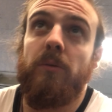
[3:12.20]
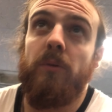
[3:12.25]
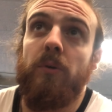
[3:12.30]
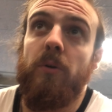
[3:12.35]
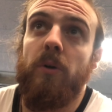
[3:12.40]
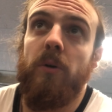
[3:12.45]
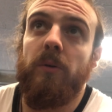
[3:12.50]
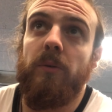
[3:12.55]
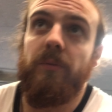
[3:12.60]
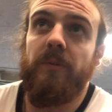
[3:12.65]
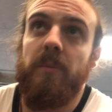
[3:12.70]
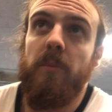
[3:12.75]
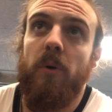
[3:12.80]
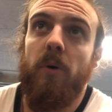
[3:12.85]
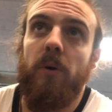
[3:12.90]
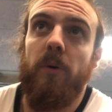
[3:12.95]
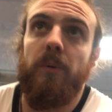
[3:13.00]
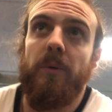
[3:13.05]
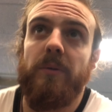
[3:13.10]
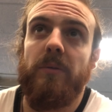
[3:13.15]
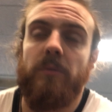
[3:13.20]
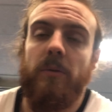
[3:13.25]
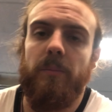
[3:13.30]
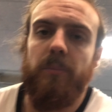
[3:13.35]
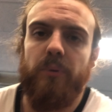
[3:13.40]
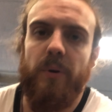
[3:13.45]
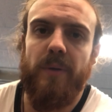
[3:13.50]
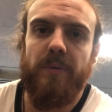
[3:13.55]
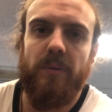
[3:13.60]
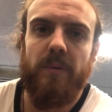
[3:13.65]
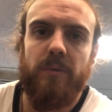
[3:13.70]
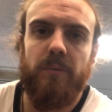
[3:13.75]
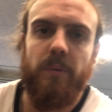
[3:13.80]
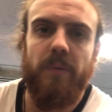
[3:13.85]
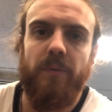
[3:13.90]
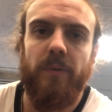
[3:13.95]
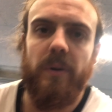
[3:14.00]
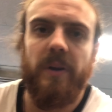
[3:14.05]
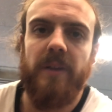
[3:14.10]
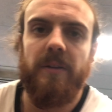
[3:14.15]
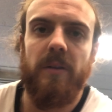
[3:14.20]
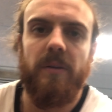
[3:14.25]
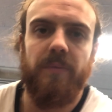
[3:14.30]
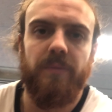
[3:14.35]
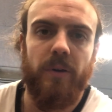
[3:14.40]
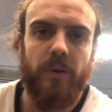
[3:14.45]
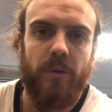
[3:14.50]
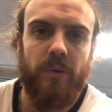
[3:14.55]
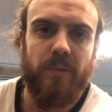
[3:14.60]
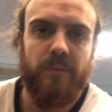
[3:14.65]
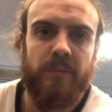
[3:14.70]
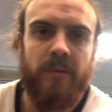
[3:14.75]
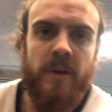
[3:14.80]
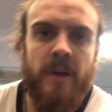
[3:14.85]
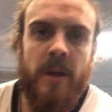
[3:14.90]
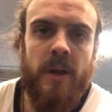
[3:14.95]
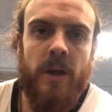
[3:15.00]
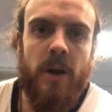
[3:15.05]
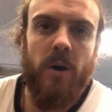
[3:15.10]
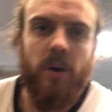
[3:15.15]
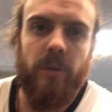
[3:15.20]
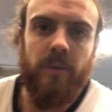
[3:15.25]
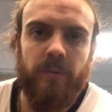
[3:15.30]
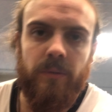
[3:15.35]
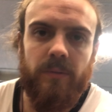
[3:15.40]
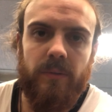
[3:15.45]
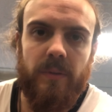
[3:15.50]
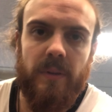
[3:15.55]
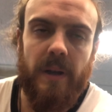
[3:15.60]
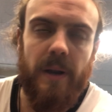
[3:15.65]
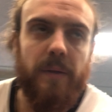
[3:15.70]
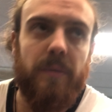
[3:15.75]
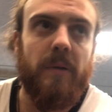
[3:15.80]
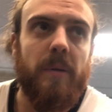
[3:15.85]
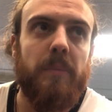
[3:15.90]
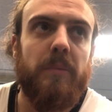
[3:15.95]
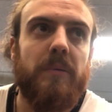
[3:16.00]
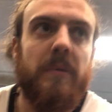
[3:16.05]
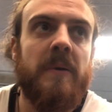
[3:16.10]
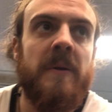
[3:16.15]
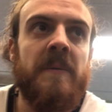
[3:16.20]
to go on the more horizontal presses with a little focus on triceps.